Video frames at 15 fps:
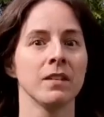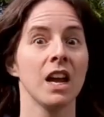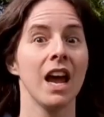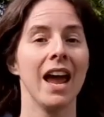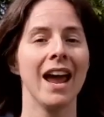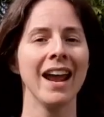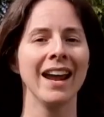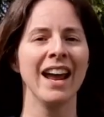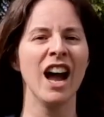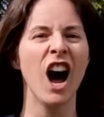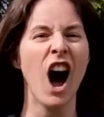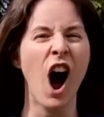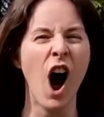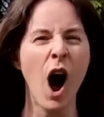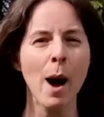Hey,
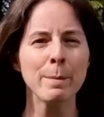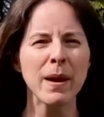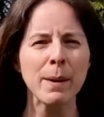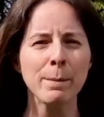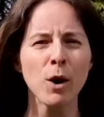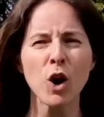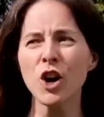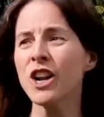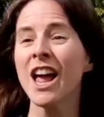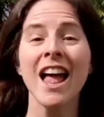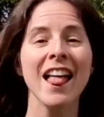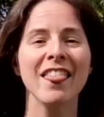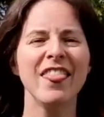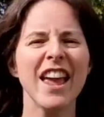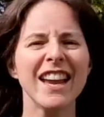a hummingbird,
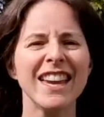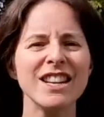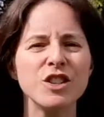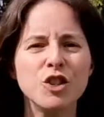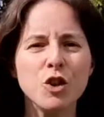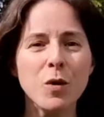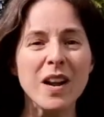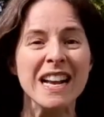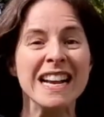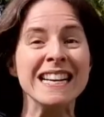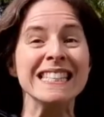they can do it